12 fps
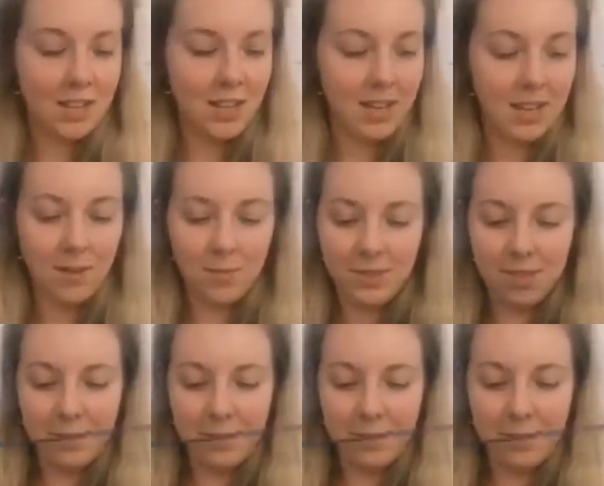I think it was
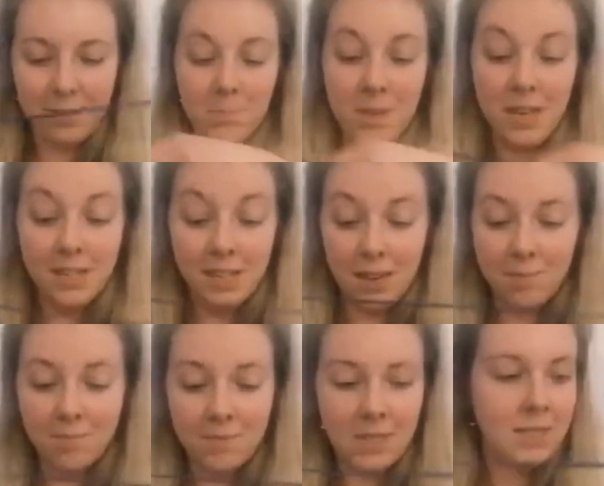a man's
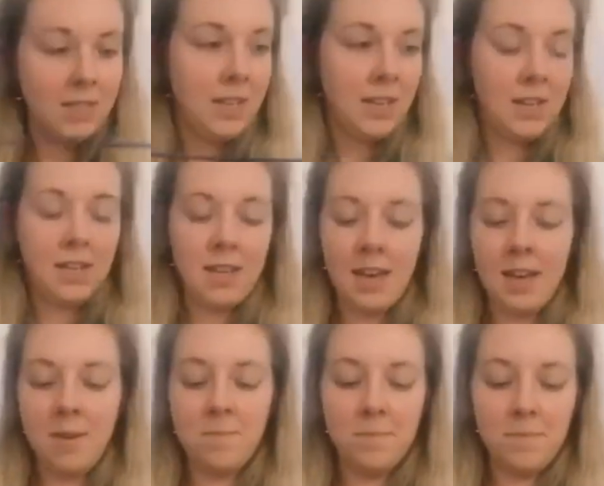medium, it